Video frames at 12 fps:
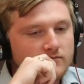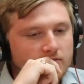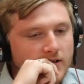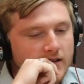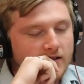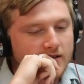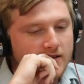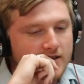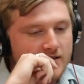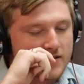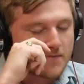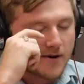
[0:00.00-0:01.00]
And
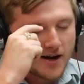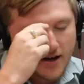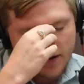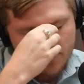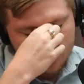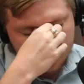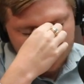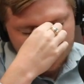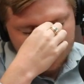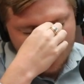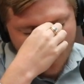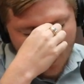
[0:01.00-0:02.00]
this is my
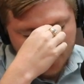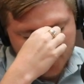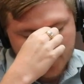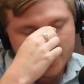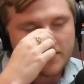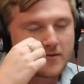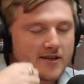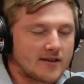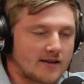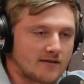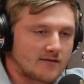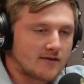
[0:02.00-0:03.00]
optimism
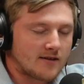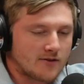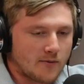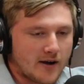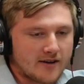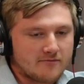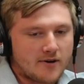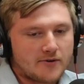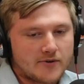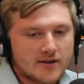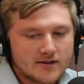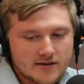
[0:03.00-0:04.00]
getting in the way of my
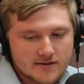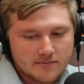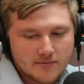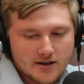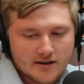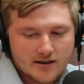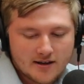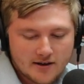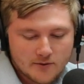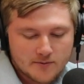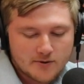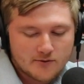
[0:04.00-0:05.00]
realism, but it
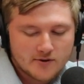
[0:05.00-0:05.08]
would be